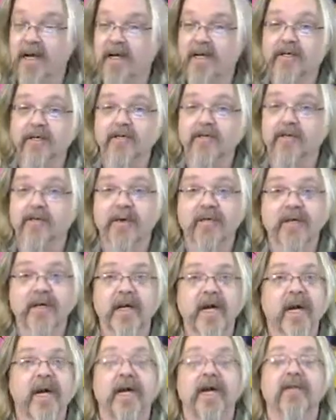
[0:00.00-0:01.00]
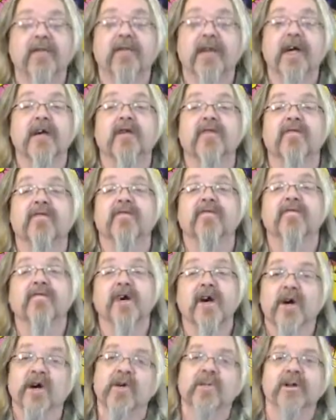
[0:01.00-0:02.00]
use them every day. Thank you
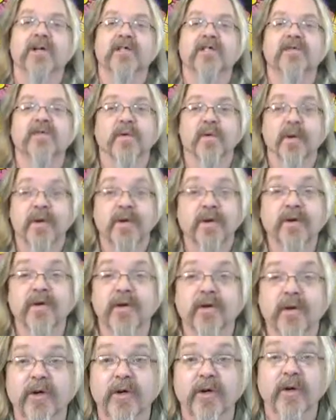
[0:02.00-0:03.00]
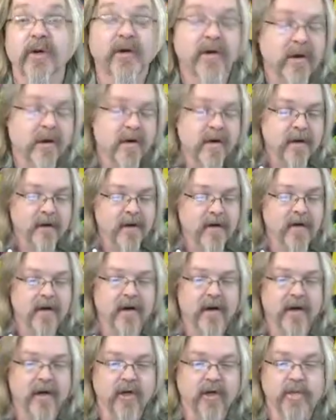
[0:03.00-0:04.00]
very much for what you do.
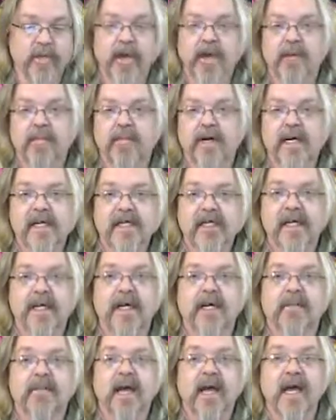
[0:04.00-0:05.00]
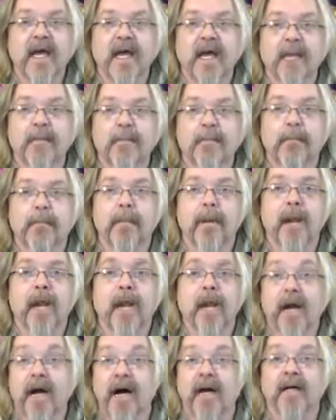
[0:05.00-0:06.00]
You make my job a
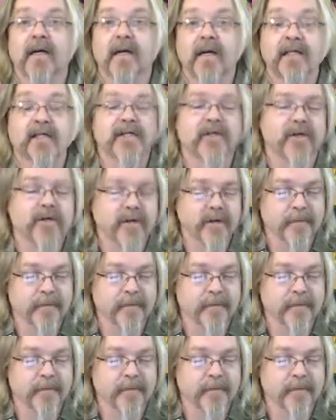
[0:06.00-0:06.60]
lot easier.